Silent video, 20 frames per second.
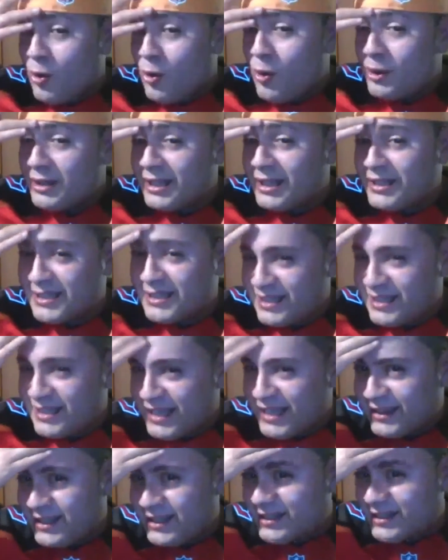let's see. I
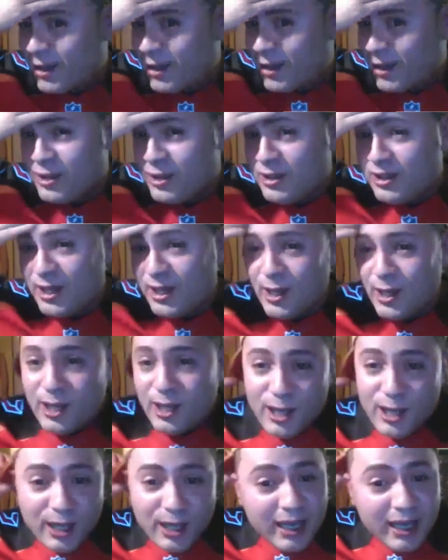think that
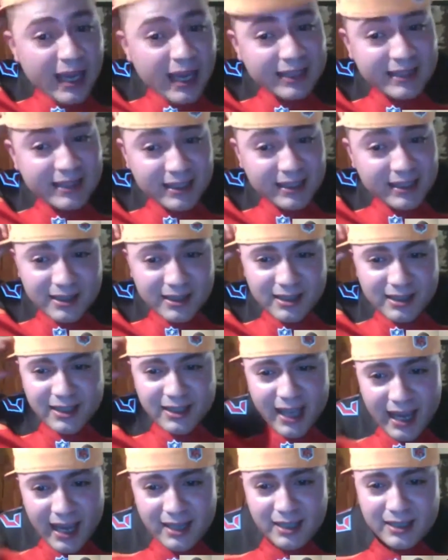at the end of the
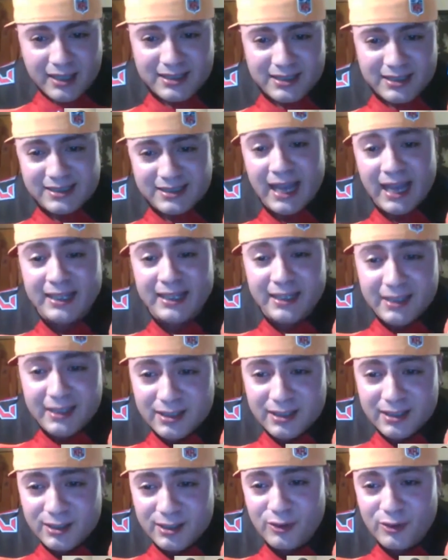day,
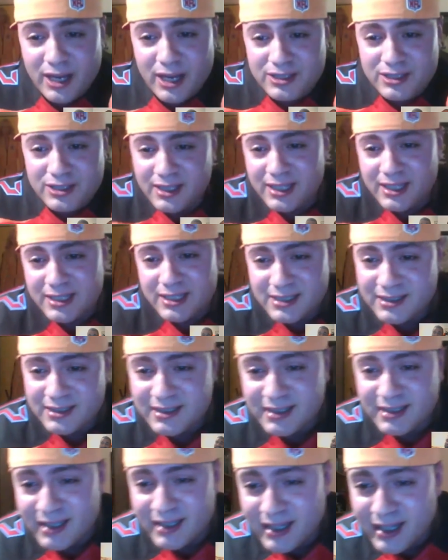Sonic,
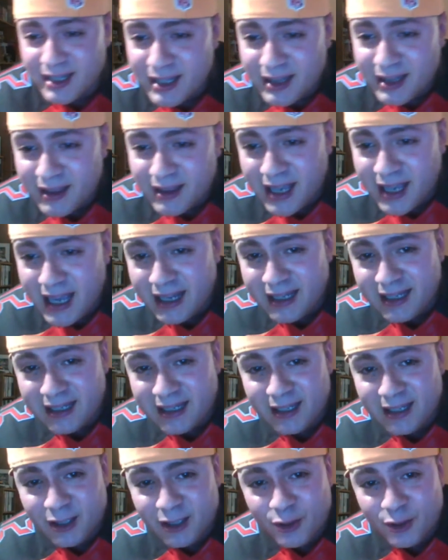congratulations that
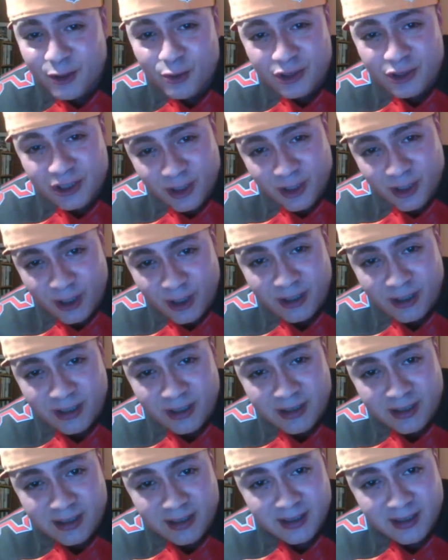you, sir,
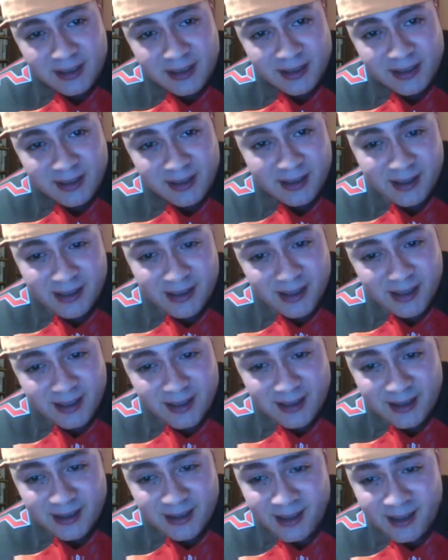
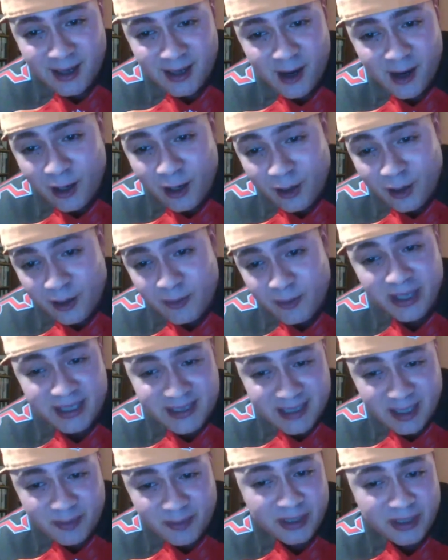are the best
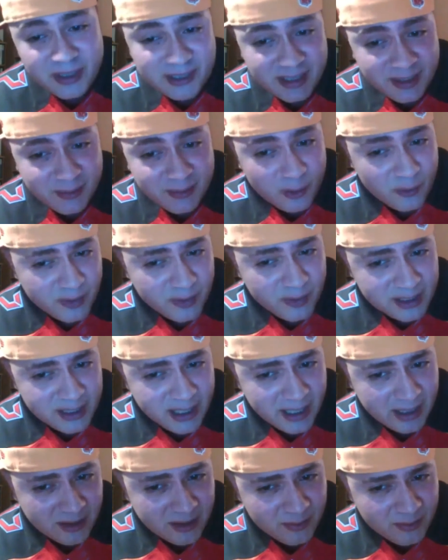at pitching movies
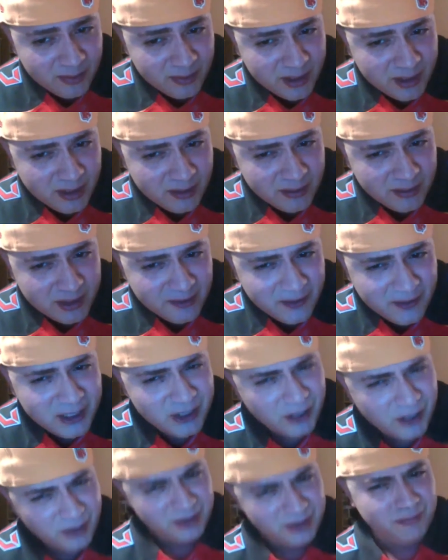that could become TV
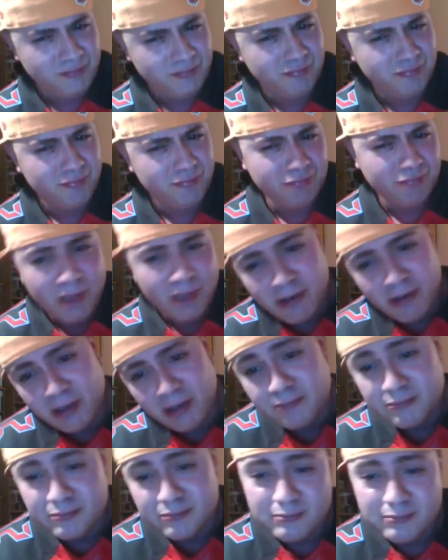shows. All
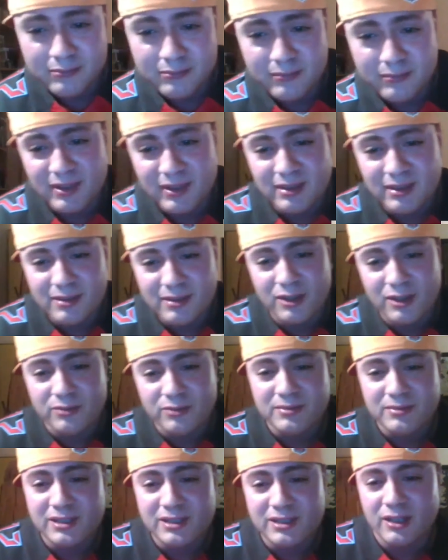right. You know,
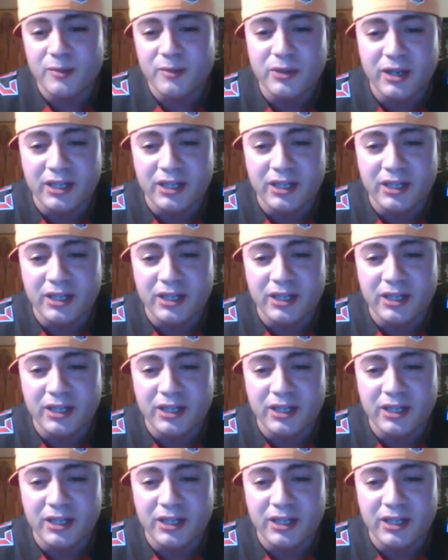something to put on